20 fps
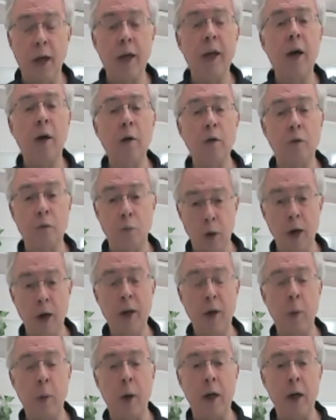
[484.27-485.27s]
It goes
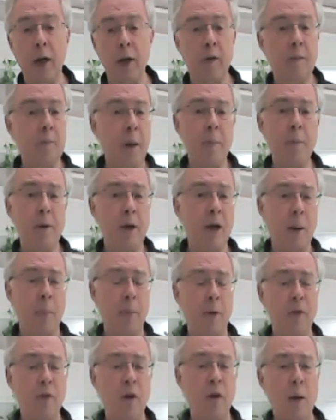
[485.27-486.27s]
really quickly. Maybe a
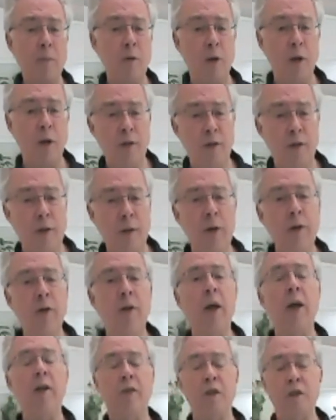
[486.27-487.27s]
couple of times you need to do
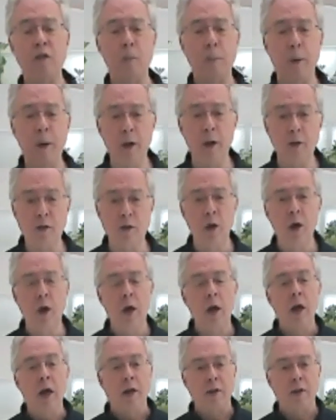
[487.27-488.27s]
it, it disappears.
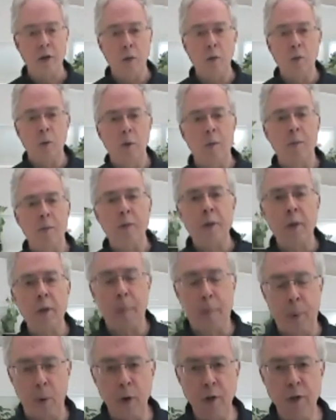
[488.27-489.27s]
So the
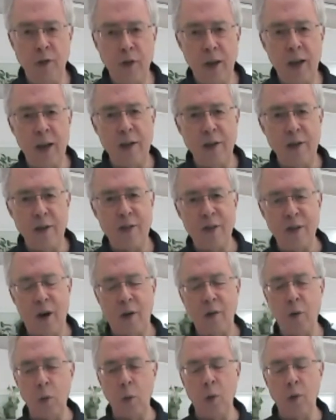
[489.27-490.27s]
point is
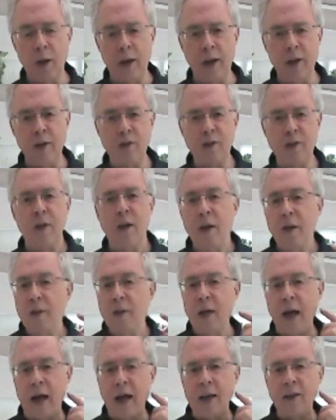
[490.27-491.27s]
of all this
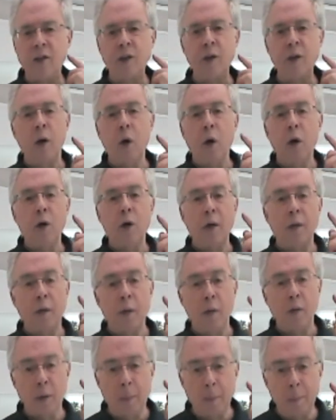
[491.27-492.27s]
that
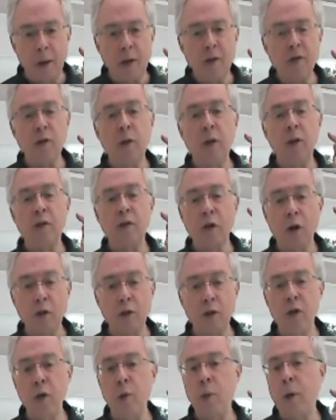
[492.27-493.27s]
the muscle has
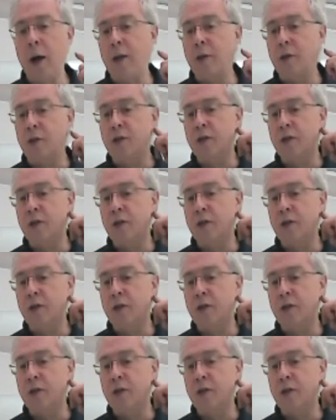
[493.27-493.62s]
got two ends.